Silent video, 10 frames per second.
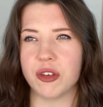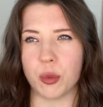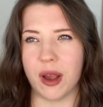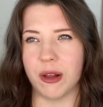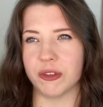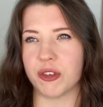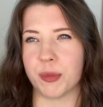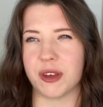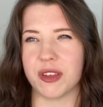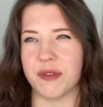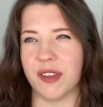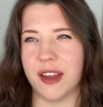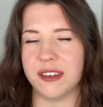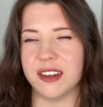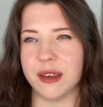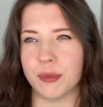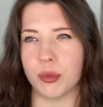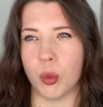as well just because of that deep